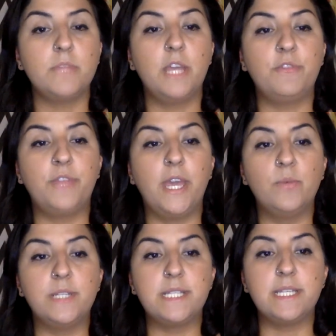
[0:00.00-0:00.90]
If the
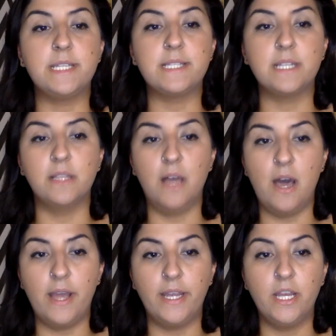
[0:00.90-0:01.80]
A1C is still
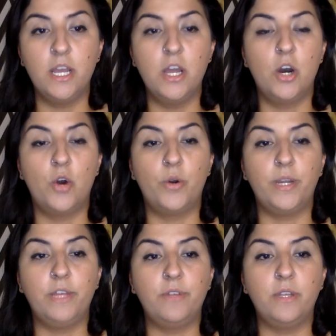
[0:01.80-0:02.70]
high, or
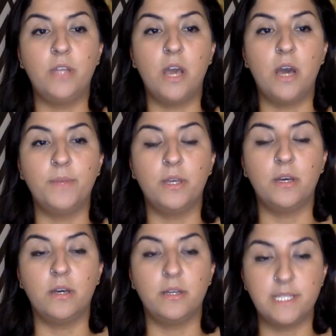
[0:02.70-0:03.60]
even
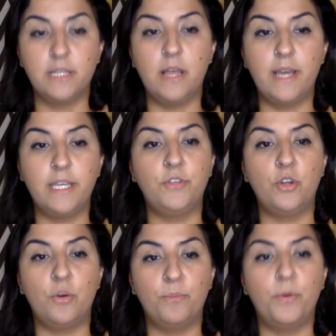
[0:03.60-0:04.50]
still high even
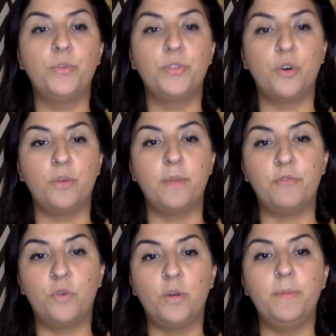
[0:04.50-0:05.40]
on both on
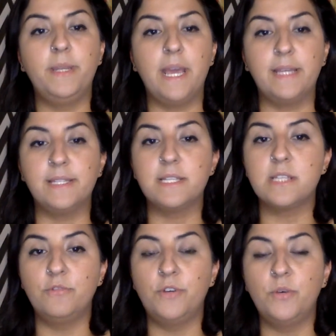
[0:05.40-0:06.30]
metformin and the
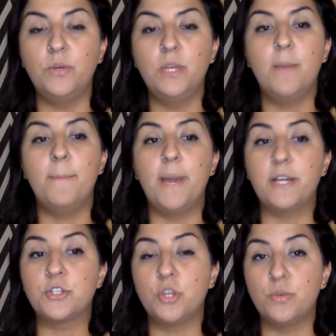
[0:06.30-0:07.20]
sulfo,
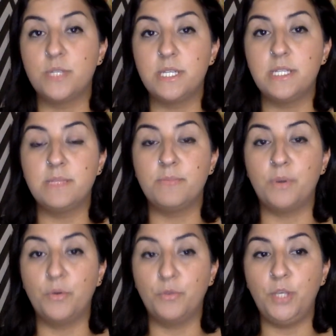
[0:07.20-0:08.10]
max doses,
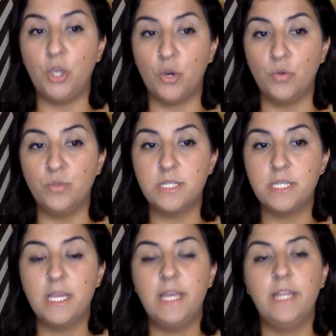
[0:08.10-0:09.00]
both
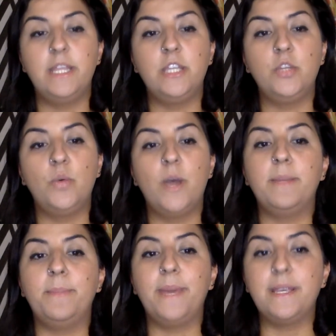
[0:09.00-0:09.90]
POs, then you add
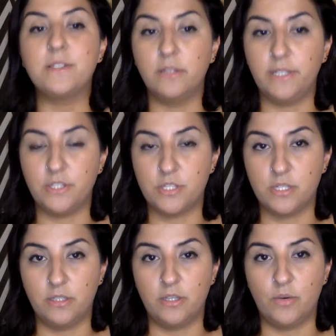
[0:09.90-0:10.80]
a basal
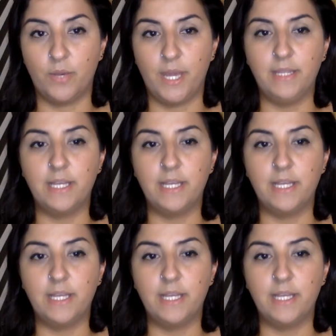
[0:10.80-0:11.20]
insulin, okay?